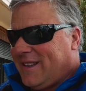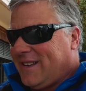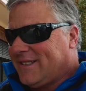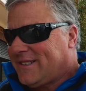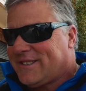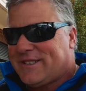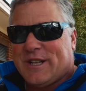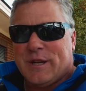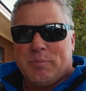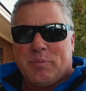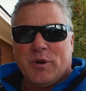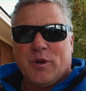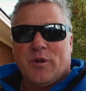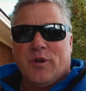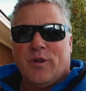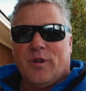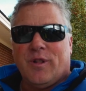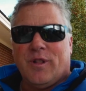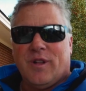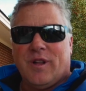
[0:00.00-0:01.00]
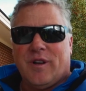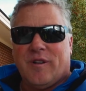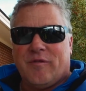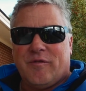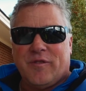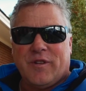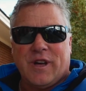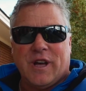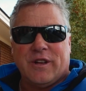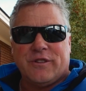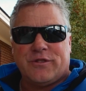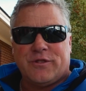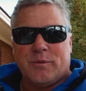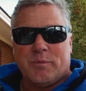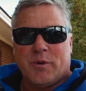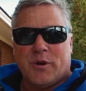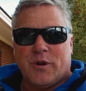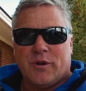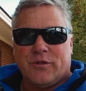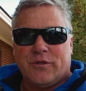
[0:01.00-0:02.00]
it's typical of
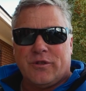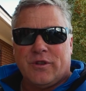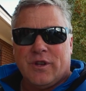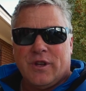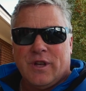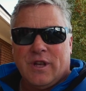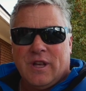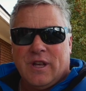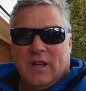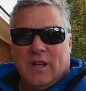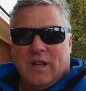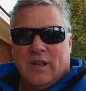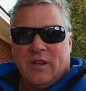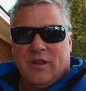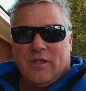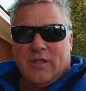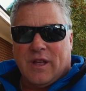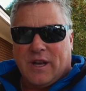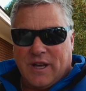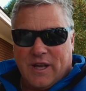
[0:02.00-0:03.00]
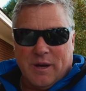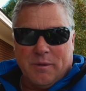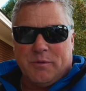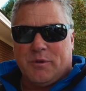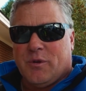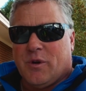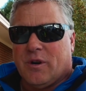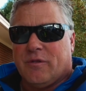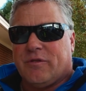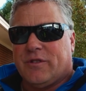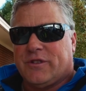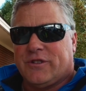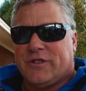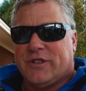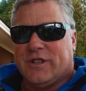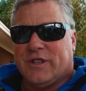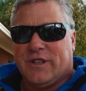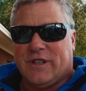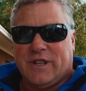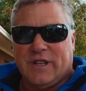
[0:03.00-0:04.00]
customers that come to our
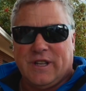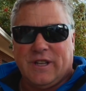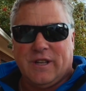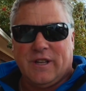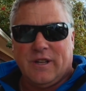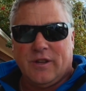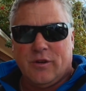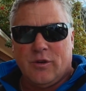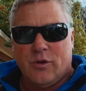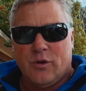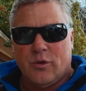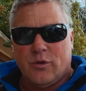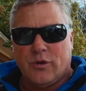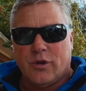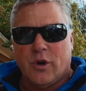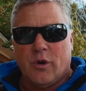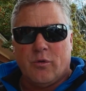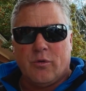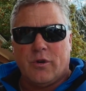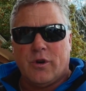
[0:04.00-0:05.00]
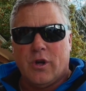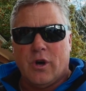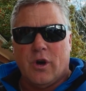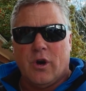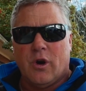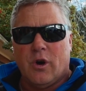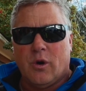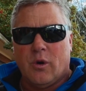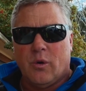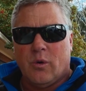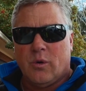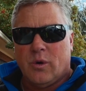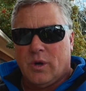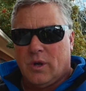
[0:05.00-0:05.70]
facility who don't know